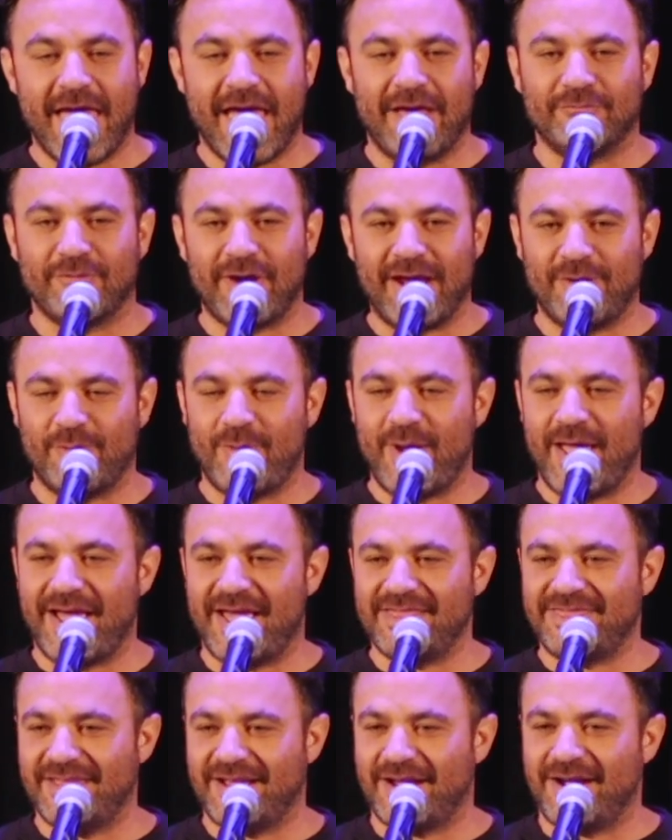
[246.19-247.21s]
And right away
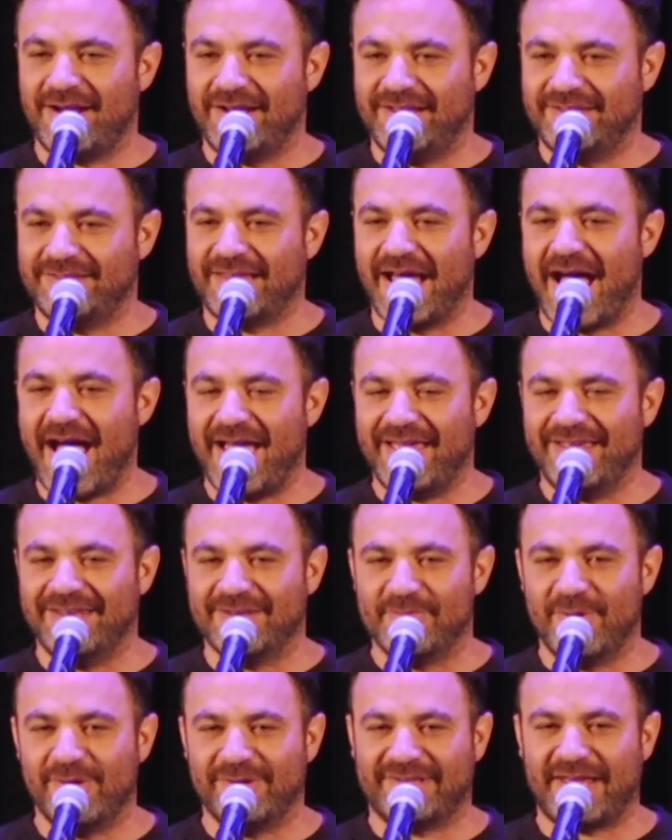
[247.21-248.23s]
I think I'm gonna die in
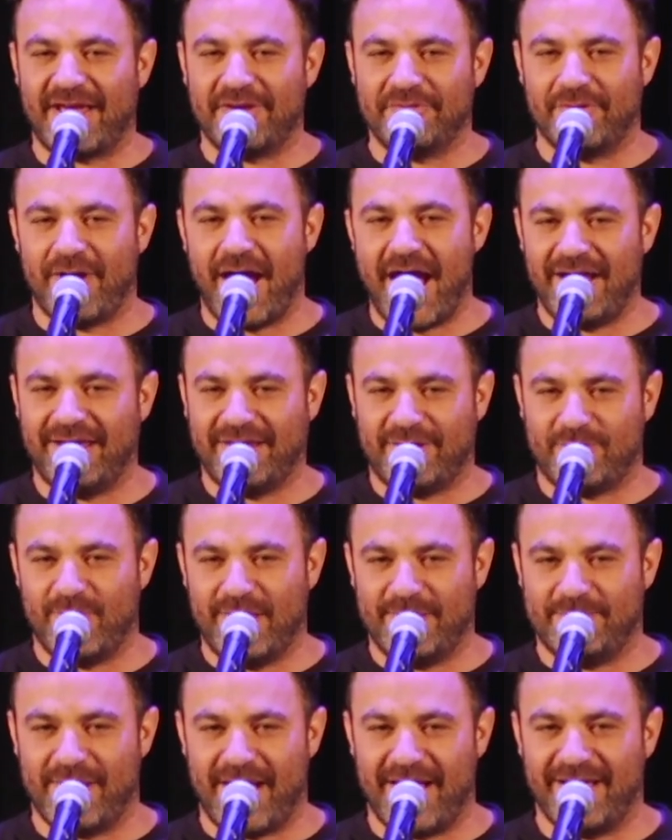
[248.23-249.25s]
the most ironic
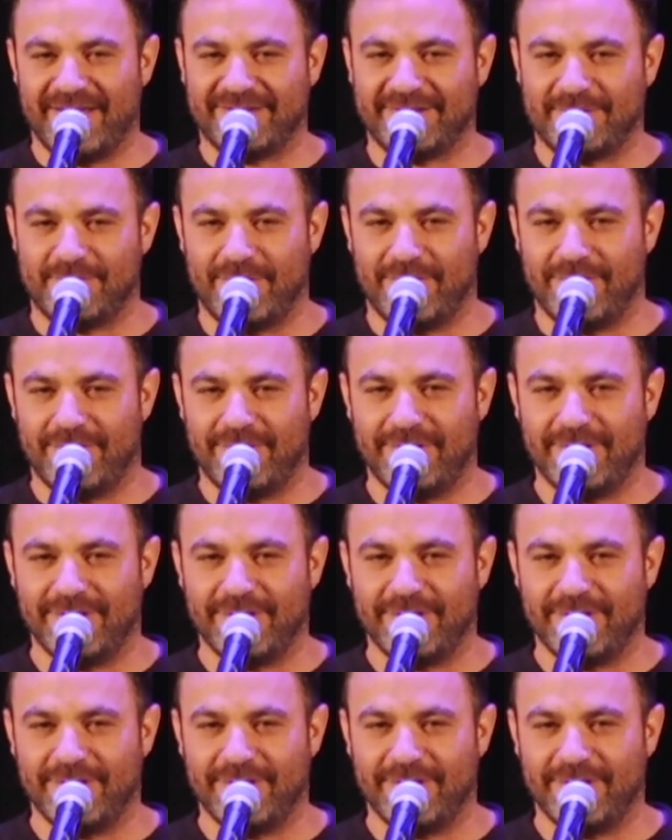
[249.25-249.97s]
way possible.